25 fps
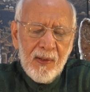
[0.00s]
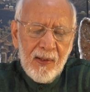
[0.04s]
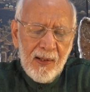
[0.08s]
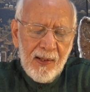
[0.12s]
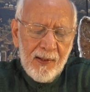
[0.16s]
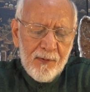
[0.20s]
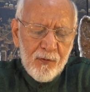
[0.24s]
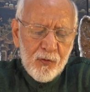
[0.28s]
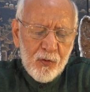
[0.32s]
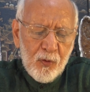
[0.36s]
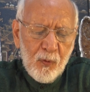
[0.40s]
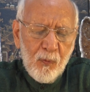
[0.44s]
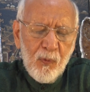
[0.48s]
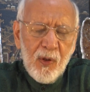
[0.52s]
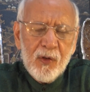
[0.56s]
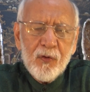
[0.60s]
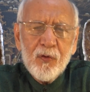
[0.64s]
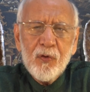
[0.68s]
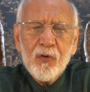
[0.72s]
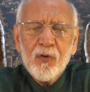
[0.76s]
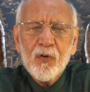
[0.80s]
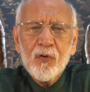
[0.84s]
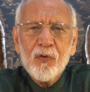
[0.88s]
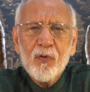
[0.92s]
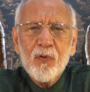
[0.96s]
And so what
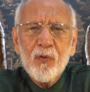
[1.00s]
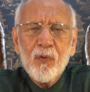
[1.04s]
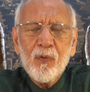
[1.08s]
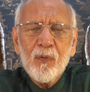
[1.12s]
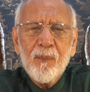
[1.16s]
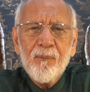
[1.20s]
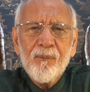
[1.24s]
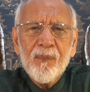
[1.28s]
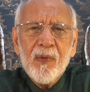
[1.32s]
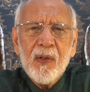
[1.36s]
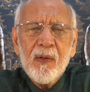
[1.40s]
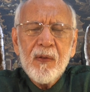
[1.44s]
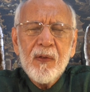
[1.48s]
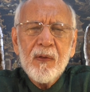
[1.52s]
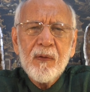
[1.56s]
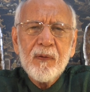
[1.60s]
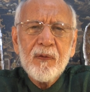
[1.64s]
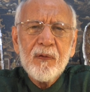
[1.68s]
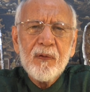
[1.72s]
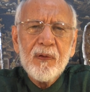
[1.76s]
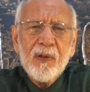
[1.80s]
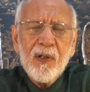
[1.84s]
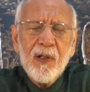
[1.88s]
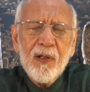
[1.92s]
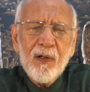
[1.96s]
do?
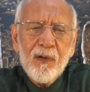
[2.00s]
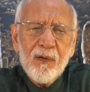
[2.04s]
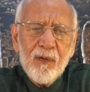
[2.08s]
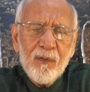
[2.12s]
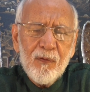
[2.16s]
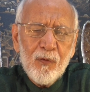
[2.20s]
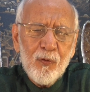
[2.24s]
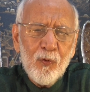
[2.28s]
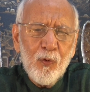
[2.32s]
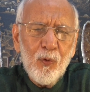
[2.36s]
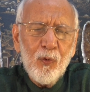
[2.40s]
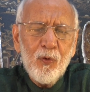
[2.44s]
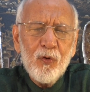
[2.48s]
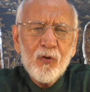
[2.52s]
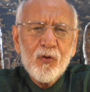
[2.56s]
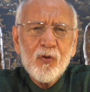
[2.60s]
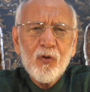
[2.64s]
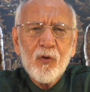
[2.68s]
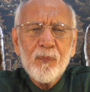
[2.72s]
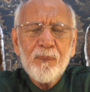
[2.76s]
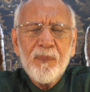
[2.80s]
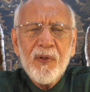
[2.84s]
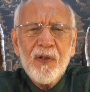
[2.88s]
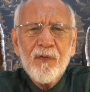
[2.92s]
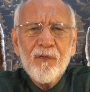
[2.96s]
The rule
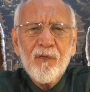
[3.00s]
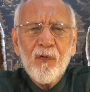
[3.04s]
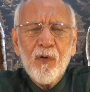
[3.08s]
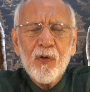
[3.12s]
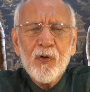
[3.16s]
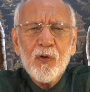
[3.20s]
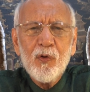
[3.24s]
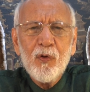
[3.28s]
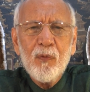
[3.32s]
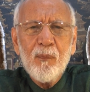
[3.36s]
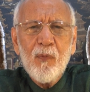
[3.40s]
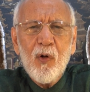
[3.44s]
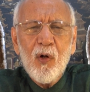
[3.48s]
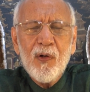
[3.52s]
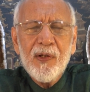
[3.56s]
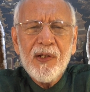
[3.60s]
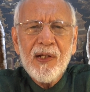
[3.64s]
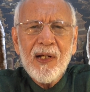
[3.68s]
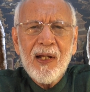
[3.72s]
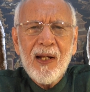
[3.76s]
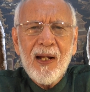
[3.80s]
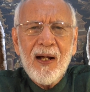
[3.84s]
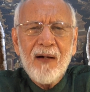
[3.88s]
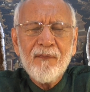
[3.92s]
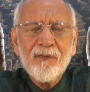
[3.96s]
should be for you
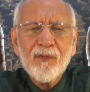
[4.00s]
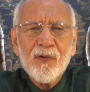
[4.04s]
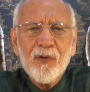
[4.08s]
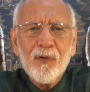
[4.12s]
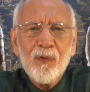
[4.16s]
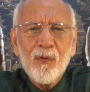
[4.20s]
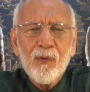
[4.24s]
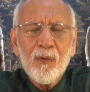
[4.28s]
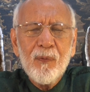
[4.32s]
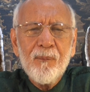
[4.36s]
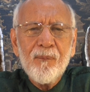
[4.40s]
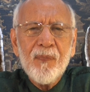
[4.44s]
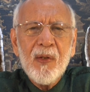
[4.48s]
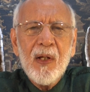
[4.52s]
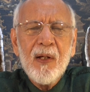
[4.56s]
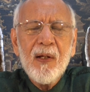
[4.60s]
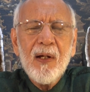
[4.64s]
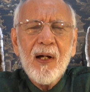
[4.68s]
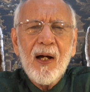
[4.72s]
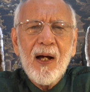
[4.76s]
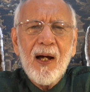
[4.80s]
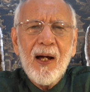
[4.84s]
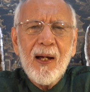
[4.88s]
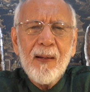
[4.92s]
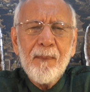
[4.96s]
morning and afternoon.
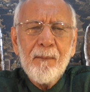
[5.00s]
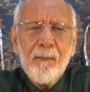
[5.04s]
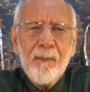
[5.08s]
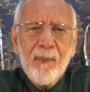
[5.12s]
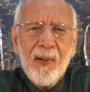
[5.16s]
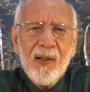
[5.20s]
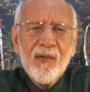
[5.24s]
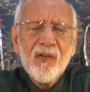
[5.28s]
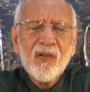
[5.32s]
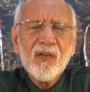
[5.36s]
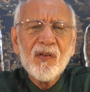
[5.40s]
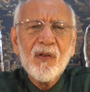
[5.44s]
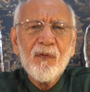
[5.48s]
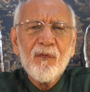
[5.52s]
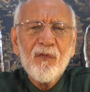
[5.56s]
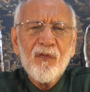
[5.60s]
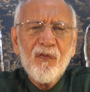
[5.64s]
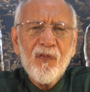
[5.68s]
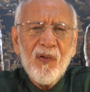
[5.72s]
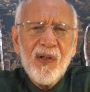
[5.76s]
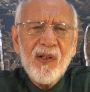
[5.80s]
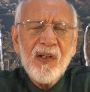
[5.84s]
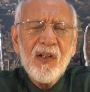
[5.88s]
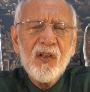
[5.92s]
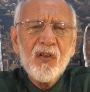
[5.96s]
I must
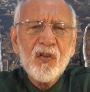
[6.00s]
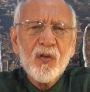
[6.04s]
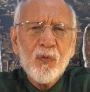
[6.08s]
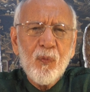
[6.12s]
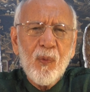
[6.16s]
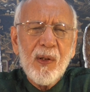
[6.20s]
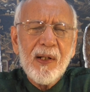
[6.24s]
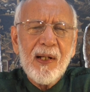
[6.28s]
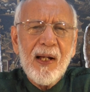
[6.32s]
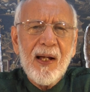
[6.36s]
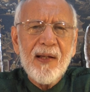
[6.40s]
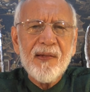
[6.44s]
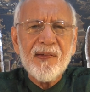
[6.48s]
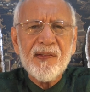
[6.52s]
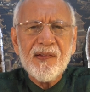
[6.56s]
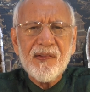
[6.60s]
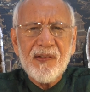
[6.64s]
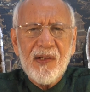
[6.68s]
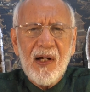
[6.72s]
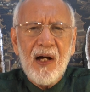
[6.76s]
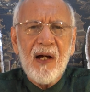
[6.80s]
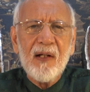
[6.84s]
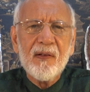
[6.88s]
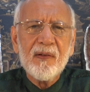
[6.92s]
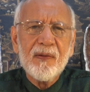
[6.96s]
finish what I
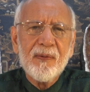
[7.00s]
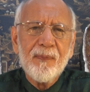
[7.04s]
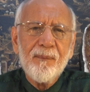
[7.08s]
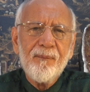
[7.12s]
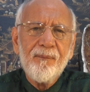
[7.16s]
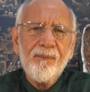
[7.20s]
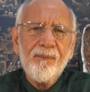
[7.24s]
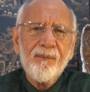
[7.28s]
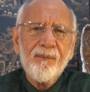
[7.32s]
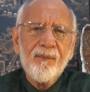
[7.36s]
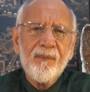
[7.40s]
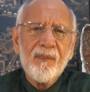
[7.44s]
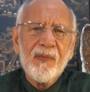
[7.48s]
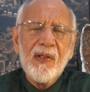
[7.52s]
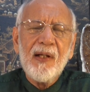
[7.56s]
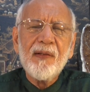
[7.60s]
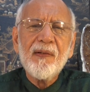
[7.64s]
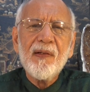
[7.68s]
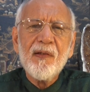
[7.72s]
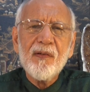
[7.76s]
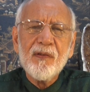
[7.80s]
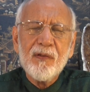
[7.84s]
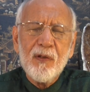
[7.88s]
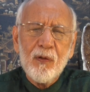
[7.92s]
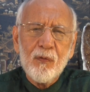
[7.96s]
start.
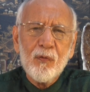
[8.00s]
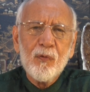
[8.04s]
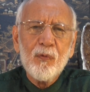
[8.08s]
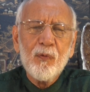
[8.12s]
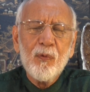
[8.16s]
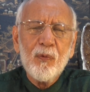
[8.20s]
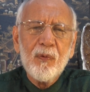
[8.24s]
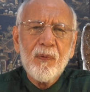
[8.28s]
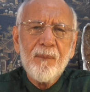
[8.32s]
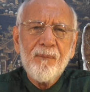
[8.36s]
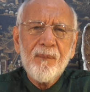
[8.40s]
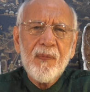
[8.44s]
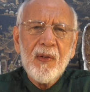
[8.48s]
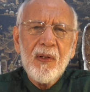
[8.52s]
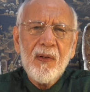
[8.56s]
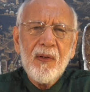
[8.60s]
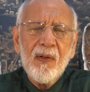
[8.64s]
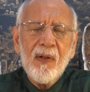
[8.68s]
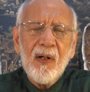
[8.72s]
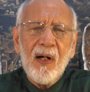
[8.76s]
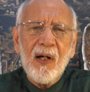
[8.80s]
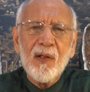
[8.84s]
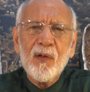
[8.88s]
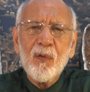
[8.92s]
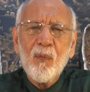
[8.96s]
That is the rule.
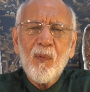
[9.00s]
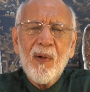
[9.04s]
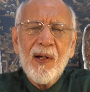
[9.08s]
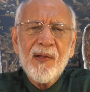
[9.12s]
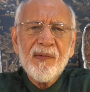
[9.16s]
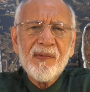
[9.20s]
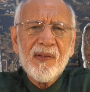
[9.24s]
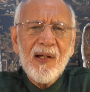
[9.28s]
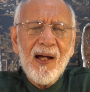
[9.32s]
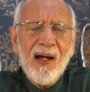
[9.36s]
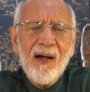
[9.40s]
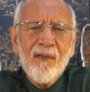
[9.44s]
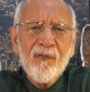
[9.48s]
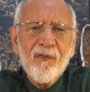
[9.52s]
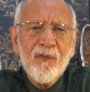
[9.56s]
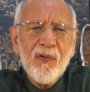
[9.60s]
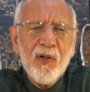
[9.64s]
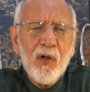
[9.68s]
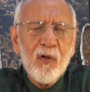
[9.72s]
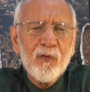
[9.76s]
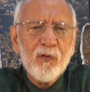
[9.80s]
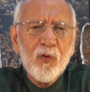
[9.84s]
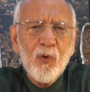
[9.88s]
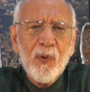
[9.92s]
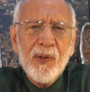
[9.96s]
Otherwise, halfway
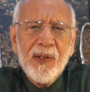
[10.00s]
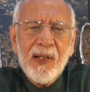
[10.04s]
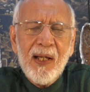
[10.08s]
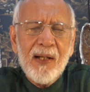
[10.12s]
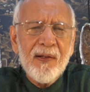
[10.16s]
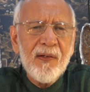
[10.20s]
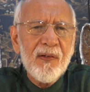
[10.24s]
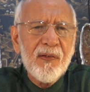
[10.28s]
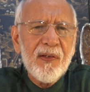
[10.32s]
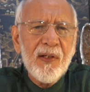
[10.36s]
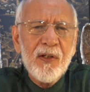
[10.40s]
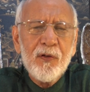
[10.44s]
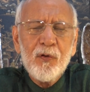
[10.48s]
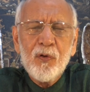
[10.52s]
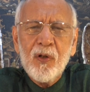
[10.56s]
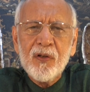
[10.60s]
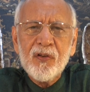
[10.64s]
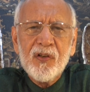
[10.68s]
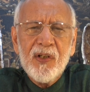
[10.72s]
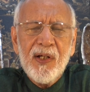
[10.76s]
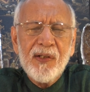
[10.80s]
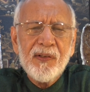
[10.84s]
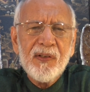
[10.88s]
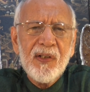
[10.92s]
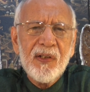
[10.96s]
of doing anything, you're
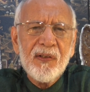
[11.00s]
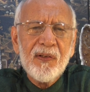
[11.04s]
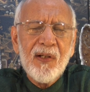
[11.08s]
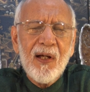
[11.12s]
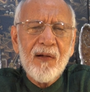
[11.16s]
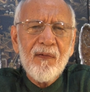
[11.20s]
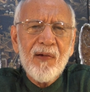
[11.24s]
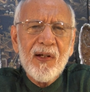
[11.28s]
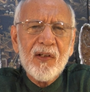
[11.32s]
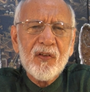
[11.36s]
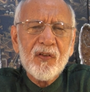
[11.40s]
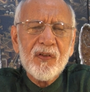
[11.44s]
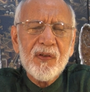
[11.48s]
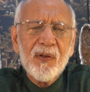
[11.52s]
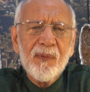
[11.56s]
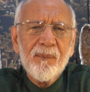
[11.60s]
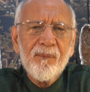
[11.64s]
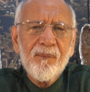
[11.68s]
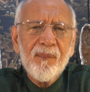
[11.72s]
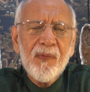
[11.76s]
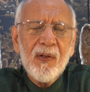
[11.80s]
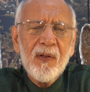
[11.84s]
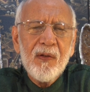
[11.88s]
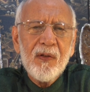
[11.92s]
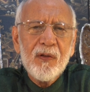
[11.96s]
changing
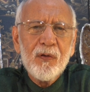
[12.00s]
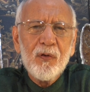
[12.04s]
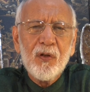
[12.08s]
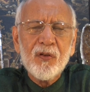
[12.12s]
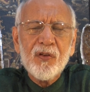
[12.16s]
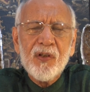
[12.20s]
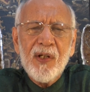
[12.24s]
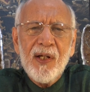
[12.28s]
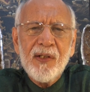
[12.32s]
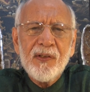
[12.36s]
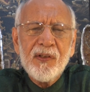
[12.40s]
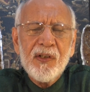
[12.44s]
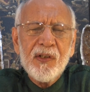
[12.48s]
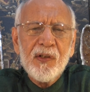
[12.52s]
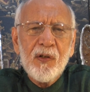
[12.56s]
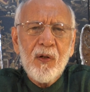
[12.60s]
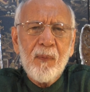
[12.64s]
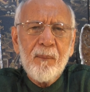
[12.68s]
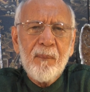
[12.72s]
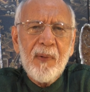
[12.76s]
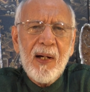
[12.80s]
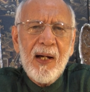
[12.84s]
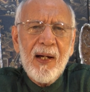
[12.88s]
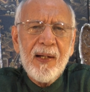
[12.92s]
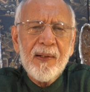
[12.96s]
direction, you're changing your
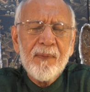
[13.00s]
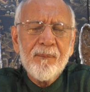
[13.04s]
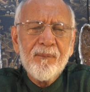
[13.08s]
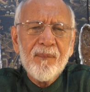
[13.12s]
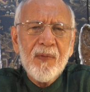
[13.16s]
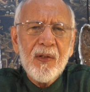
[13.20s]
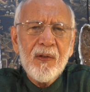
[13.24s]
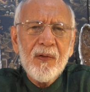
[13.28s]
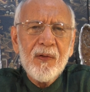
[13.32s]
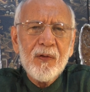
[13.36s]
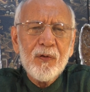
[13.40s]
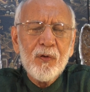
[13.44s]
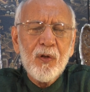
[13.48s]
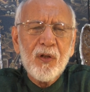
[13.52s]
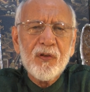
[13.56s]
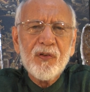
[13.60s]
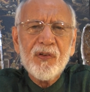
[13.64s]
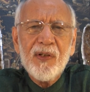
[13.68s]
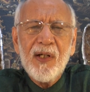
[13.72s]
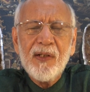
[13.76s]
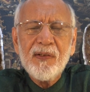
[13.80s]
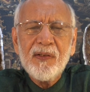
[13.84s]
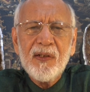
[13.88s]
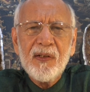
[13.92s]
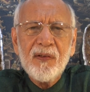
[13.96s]
mind, you're
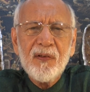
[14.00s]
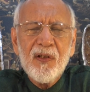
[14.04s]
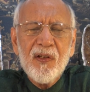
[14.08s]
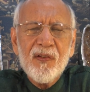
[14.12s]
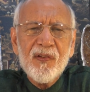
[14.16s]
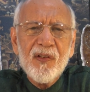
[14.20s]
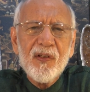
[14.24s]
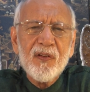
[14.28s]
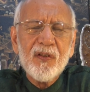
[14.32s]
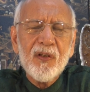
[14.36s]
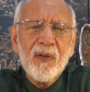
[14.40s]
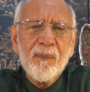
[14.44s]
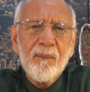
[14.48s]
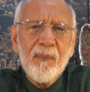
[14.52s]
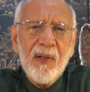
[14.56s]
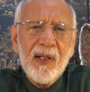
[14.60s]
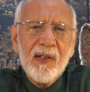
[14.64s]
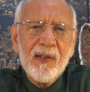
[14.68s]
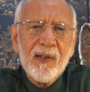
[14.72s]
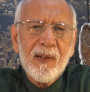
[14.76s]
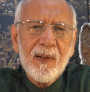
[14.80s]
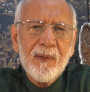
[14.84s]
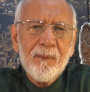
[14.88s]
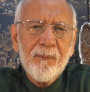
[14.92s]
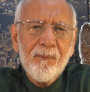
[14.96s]
changing decision
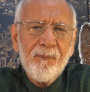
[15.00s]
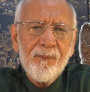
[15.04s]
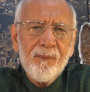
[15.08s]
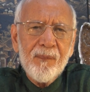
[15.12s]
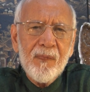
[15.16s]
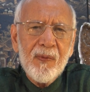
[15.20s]
making.